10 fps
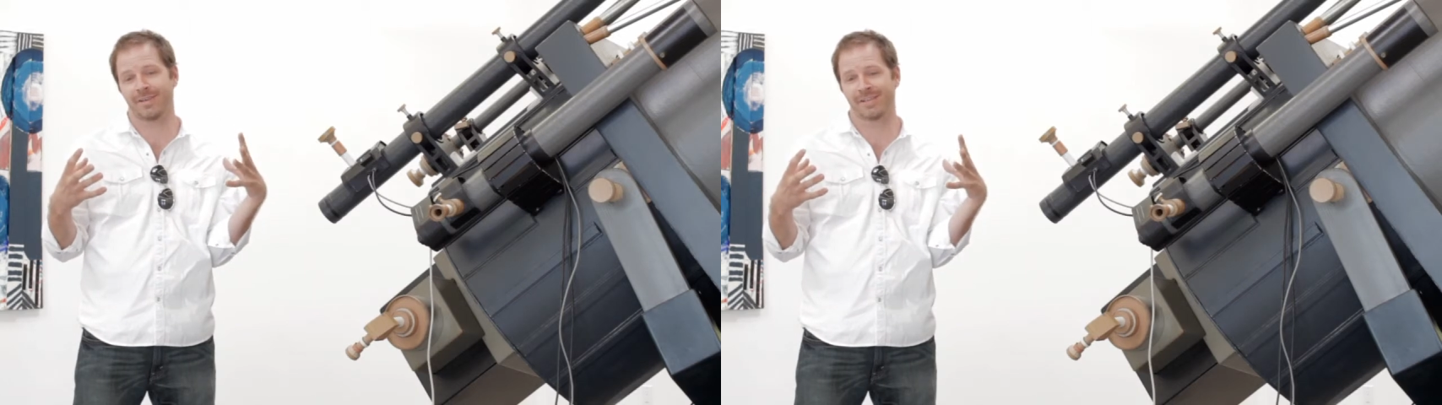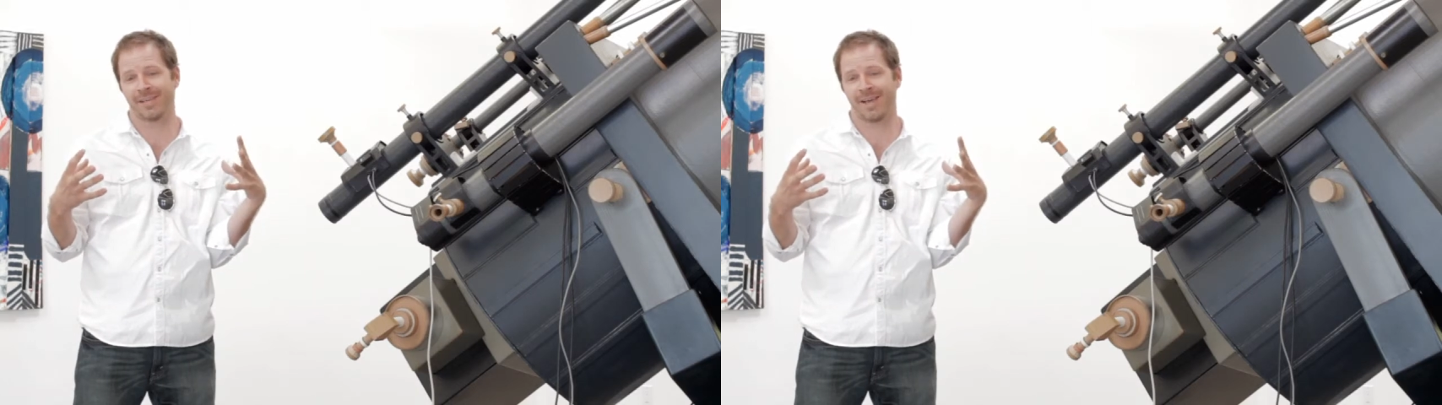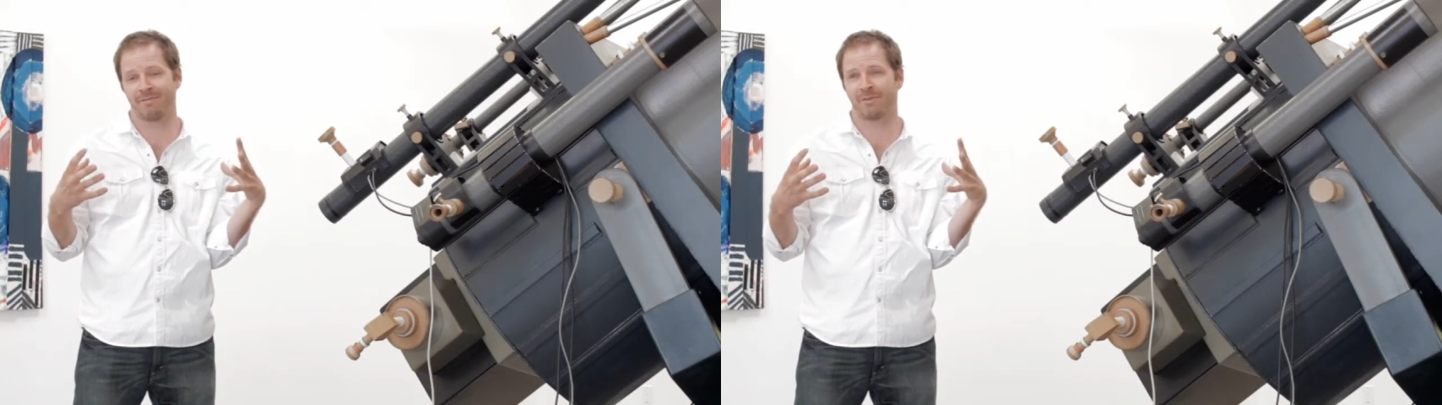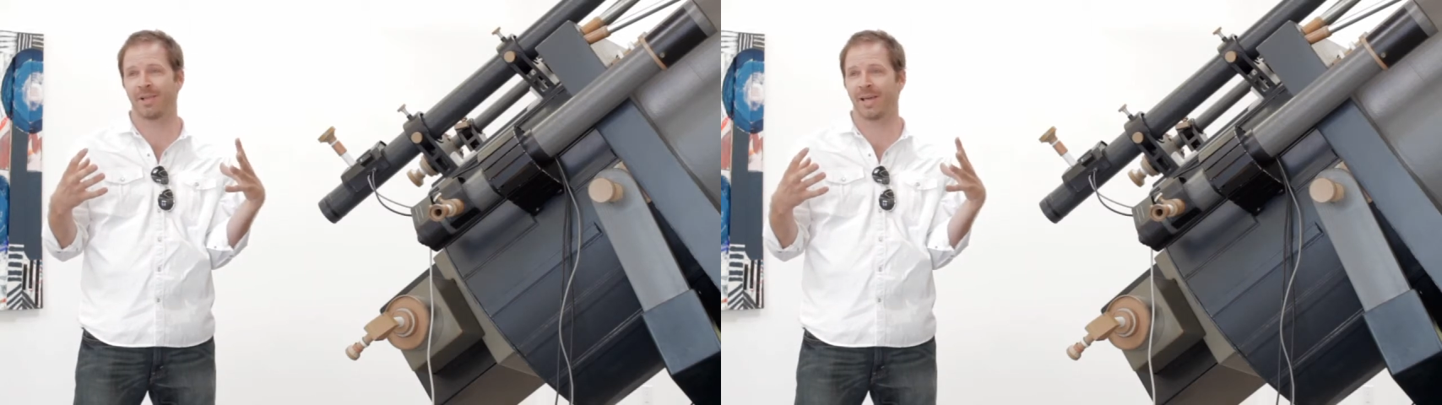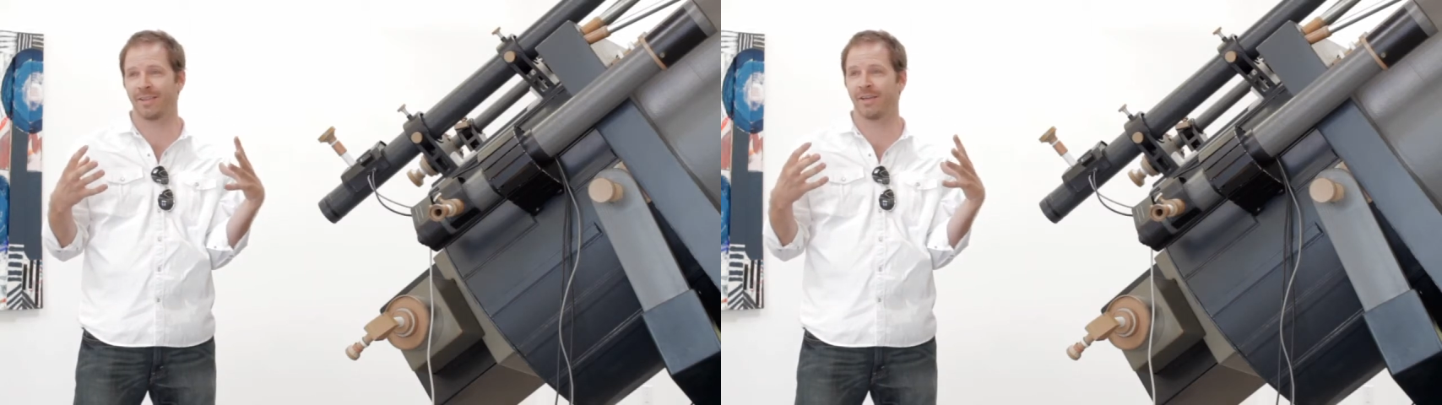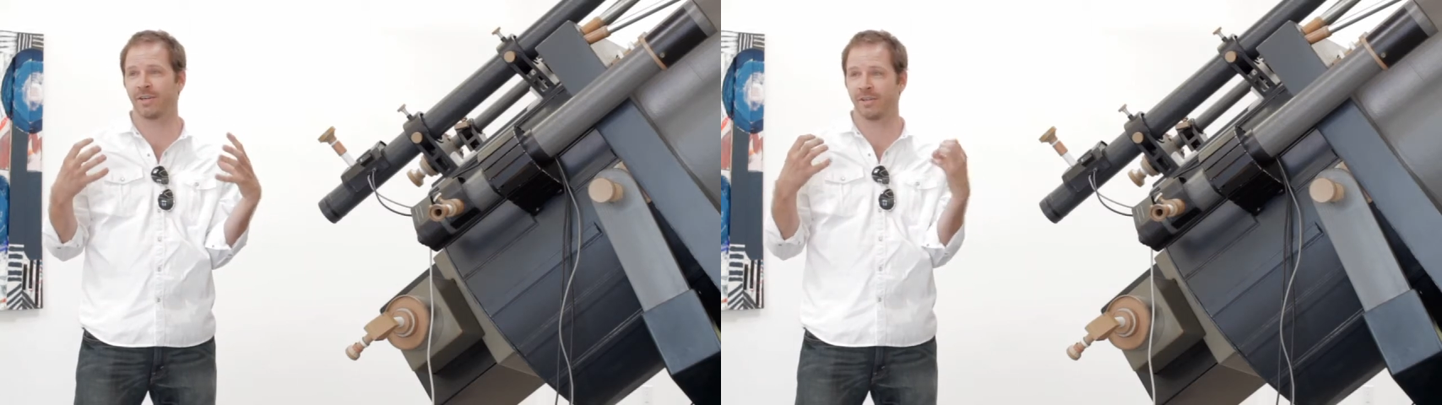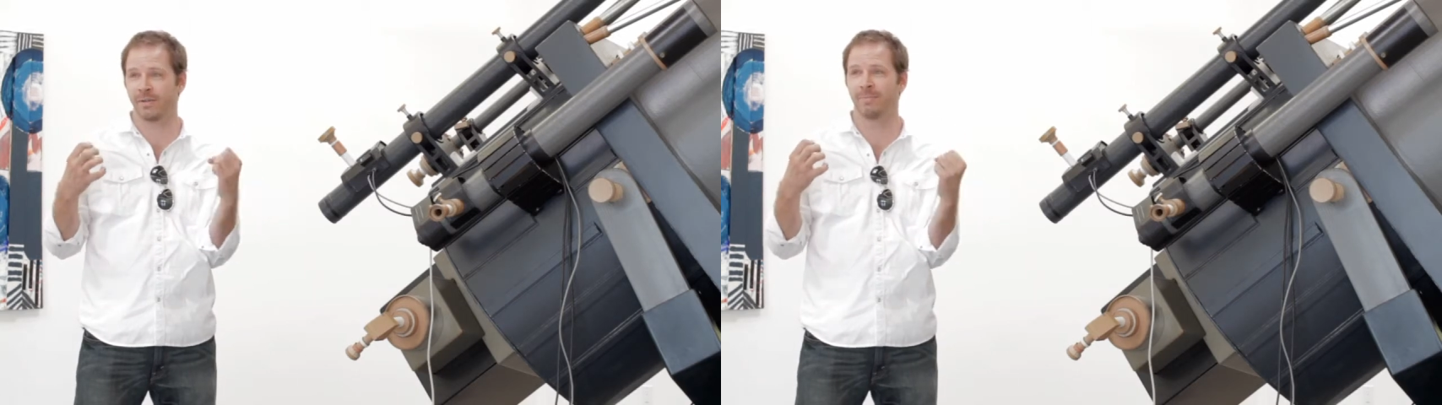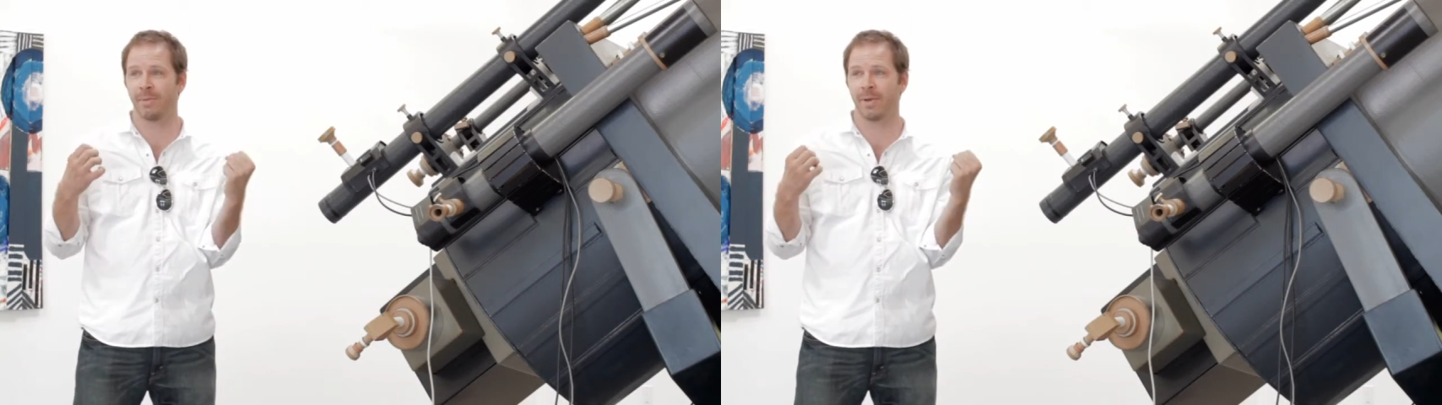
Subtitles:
because I feel like that my